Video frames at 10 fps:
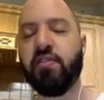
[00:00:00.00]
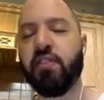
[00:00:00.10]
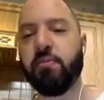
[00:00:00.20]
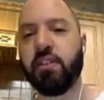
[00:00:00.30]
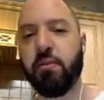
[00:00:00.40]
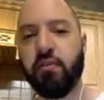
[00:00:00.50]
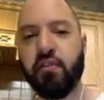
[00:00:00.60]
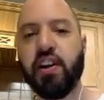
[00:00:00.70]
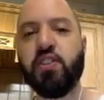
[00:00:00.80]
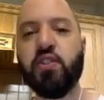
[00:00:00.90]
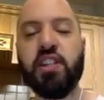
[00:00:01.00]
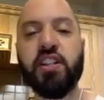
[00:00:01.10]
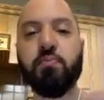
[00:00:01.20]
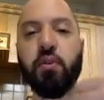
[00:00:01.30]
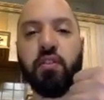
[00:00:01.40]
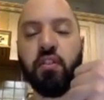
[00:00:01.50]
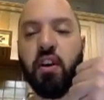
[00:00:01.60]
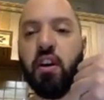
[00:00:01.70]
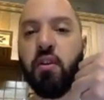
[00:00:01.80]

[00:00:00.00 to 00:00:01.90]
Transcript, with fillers: for them to come and find you, you need both